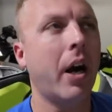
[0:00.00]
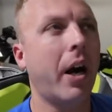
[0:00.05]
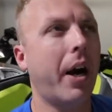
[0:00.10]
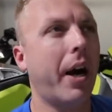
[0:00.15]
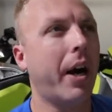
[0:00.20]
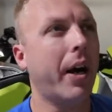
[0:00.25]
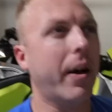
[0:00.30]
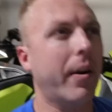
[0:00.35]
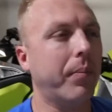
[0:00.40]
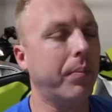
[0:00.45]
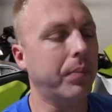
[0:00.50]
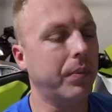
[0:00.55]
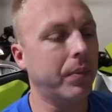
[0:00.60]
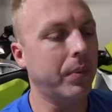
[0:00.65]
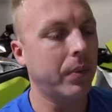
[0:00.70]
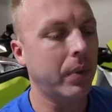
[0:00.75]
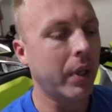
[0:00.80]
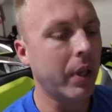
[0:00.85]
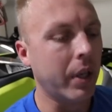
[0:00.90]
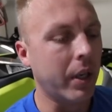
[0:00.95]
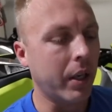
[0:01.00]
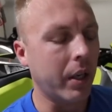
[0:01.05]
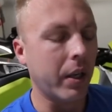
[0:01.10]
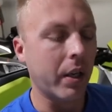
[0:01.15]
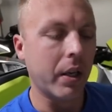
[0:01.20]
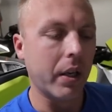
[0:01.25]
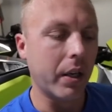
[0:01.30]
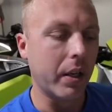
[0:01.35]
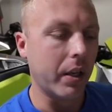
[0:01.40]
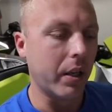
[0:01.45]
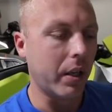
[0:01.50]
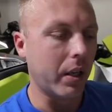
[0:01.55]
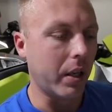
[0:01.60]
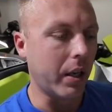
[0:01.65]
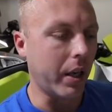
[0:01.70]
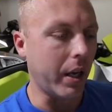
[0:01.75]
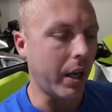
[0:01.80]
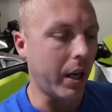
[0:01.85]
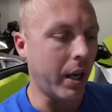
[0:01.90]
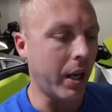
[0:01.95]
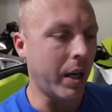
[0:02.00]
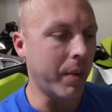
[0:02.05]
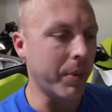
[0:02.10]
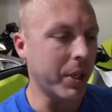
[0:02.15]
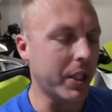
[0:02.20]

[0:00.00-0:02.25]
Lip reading: And I'm